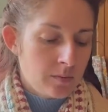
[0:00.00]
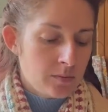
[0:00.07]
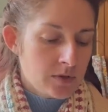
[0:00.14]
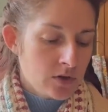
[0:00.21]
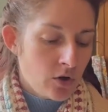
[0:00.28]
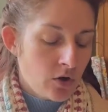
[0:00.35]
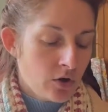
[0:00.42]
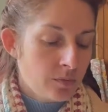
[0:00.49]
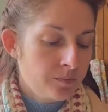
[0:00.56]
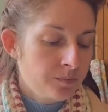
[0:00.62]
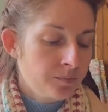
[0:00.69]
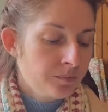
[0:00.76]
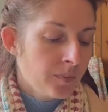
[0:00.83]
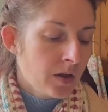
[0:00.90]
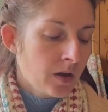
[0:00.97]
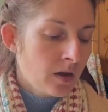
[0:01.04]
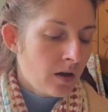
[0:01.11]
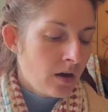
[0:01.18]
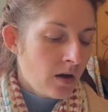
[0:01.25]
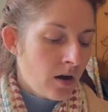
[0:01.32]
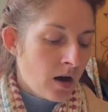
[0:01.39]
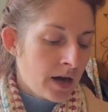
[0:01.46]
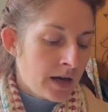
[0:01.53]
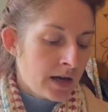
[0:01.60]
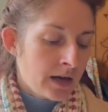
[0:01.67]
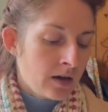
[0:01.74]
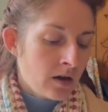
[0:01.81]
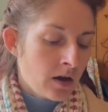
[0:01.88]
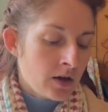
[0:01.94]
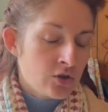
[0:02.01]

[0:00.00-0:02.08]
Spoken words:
So I